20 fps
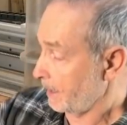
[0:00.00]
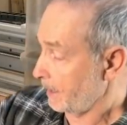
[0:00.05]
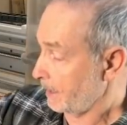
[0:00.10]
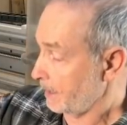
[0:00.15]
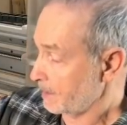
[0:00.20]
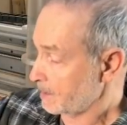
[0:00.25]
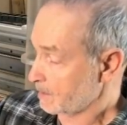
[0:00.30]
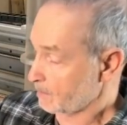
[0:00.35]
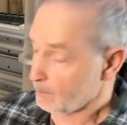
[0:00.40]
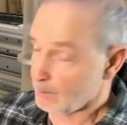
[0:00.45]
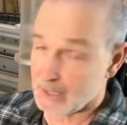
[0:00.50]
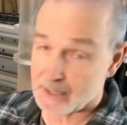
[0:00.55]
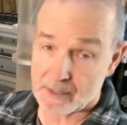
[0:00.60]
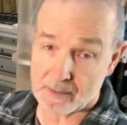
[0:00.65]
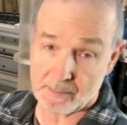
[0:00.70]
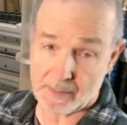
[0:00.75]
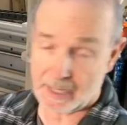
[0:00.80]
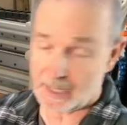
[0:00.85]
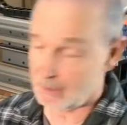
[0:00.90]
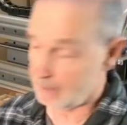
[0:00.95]
and spread
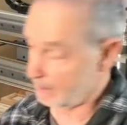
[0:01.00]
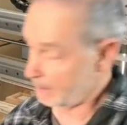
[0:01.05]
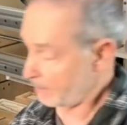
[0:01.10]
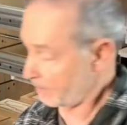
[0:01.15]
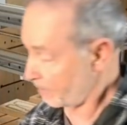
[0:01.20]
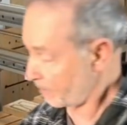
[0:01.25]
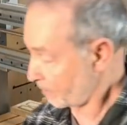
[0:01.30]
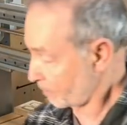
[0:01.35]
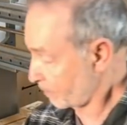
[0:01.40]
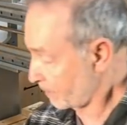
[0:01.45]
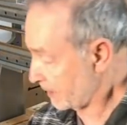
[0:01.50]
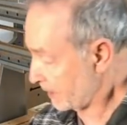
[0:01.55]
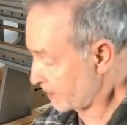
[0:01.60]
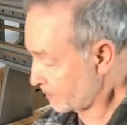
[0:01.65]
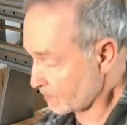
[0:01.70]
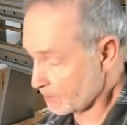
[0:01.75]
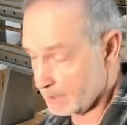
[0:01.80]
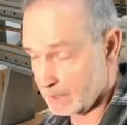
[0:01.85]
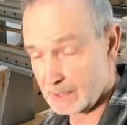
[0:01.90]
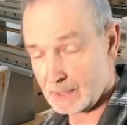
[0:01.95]
them out in 3"
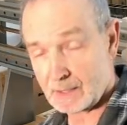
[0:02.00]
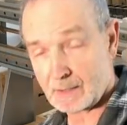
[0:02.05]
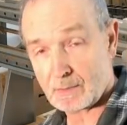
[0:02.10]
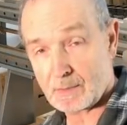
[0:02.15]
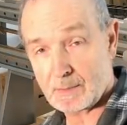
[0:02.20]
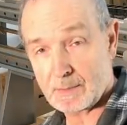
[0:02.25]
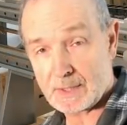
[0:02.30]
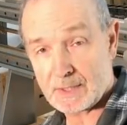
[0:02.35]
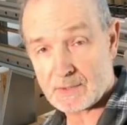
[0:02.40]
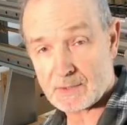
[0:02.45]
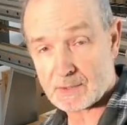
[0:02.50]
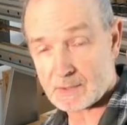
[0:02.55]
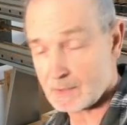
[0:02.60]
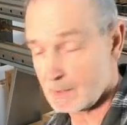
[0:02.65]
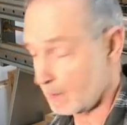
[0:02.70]
increments,